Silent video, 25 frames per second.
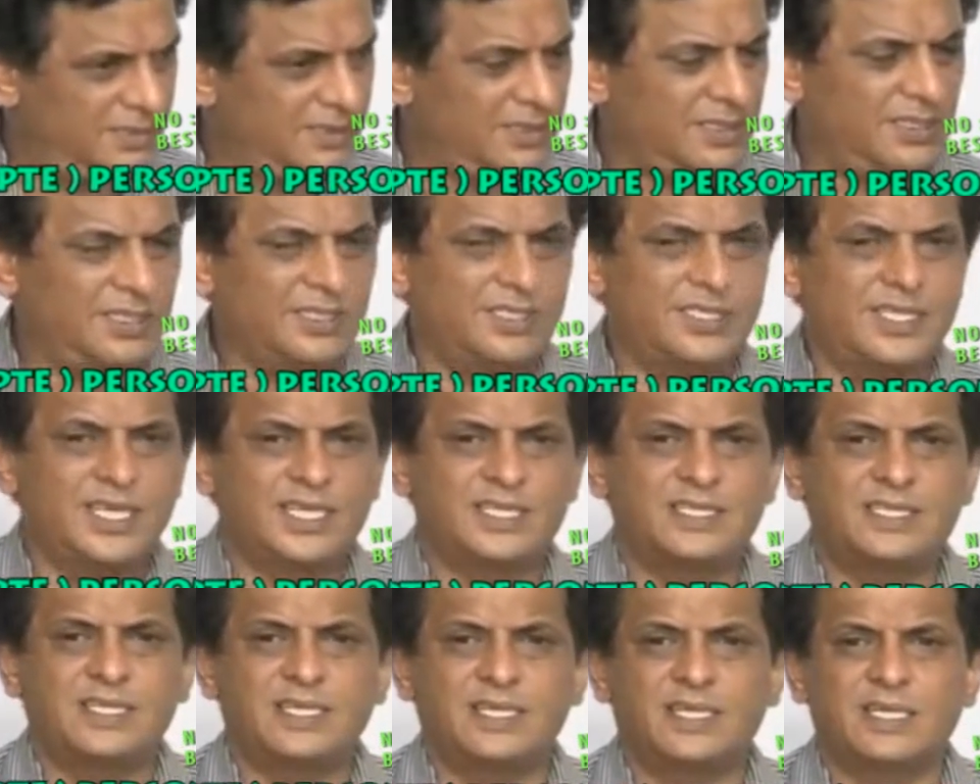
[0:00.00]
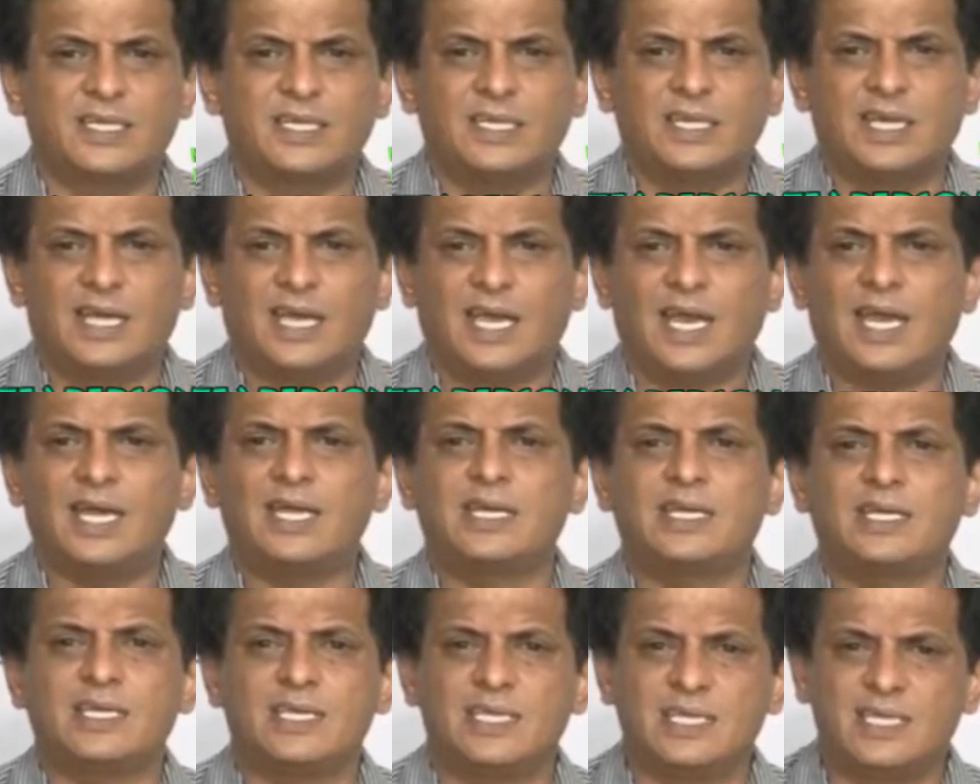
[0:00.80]
His destiny,
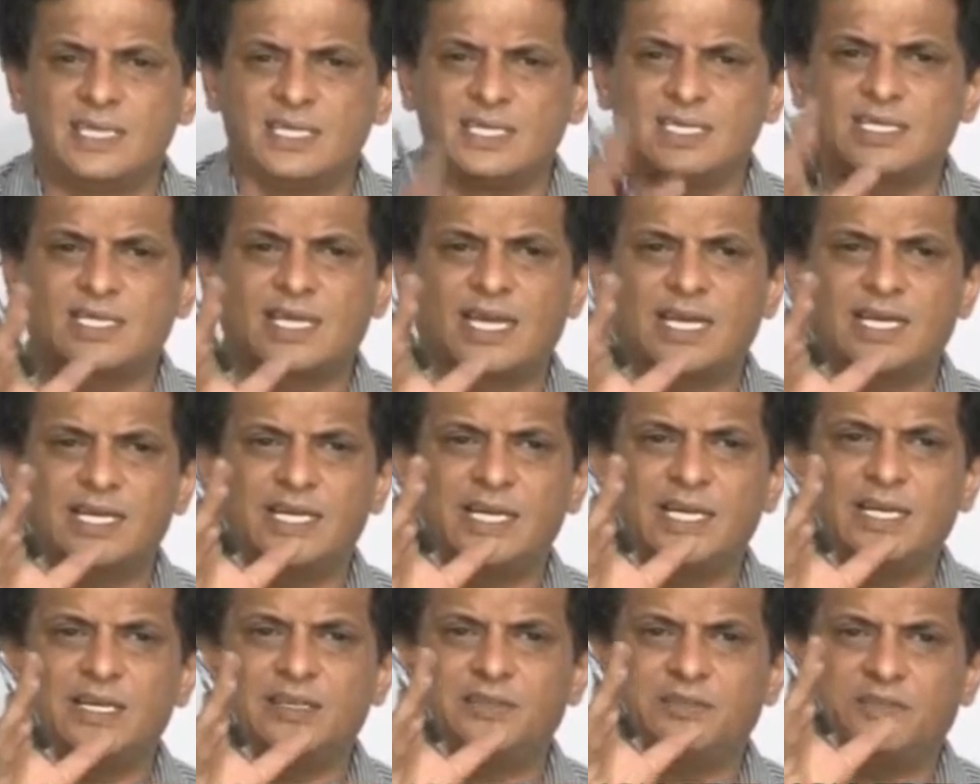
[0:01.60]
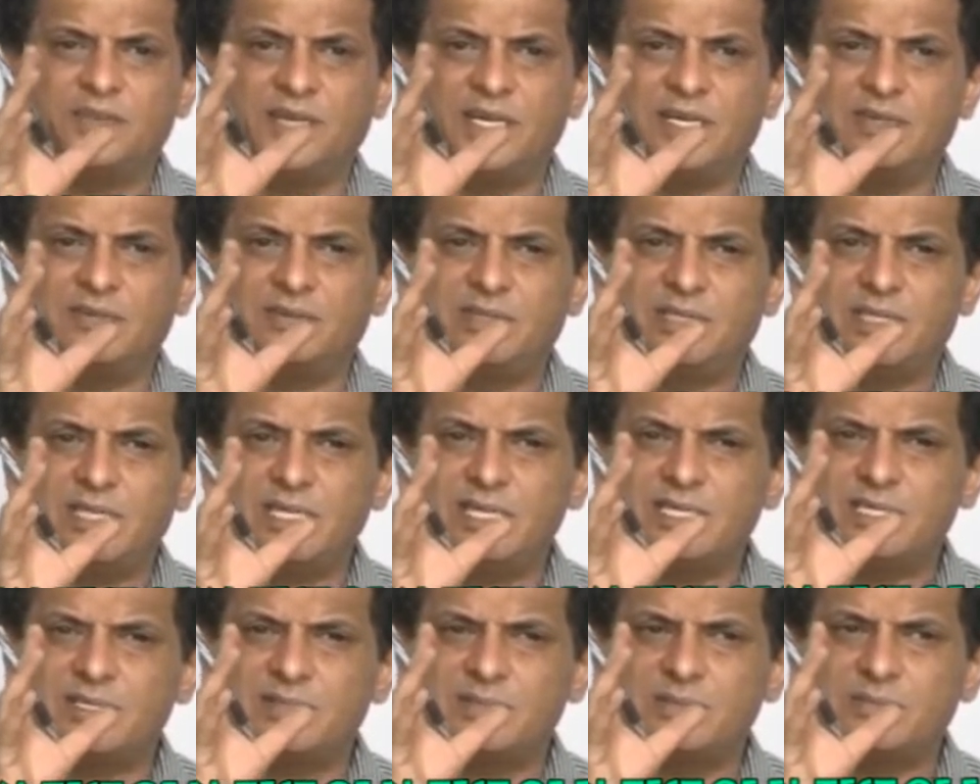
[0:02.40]
and he is identified with
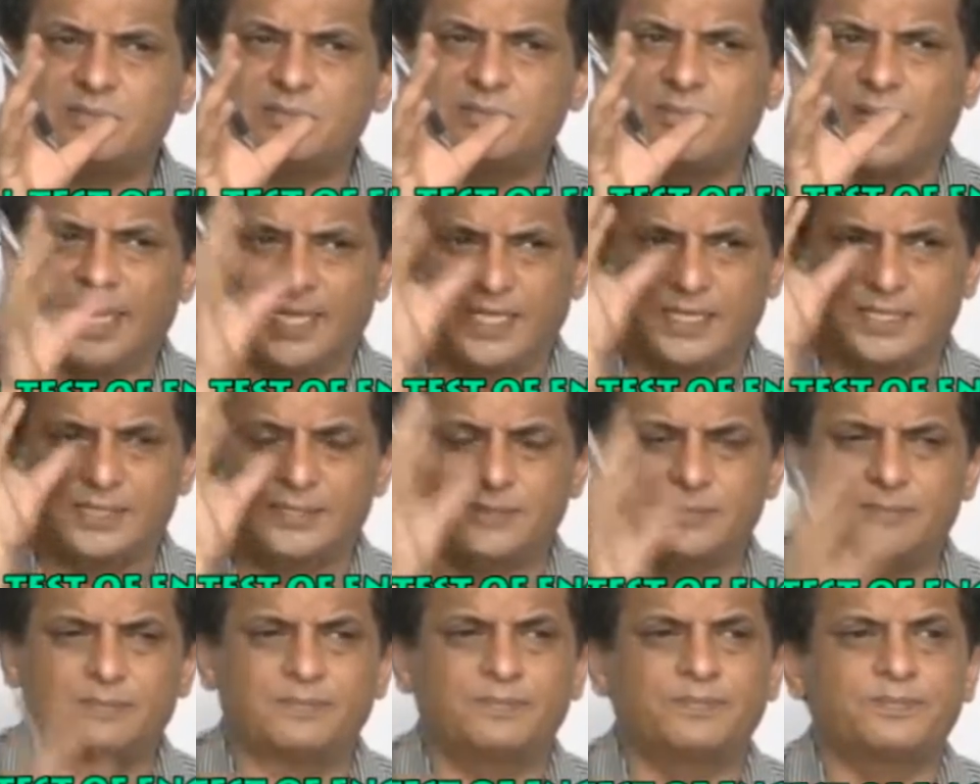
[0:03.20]
his mind.